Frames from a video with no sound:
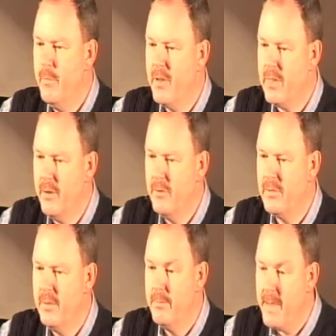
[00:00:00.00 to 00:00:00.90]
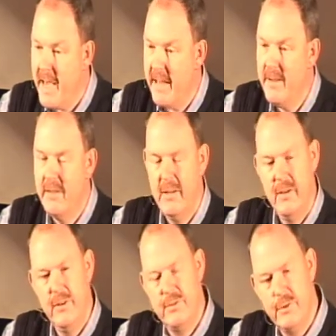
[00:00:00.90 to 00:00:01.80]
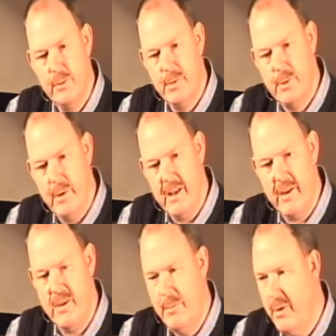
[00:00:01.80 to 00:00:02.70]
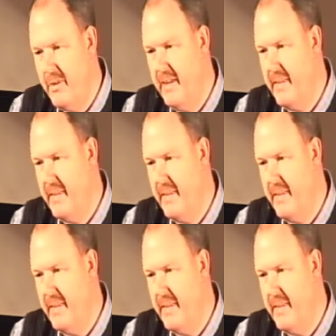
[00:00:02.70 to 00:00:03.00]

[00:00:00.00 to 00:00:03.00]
with those men who stood between a community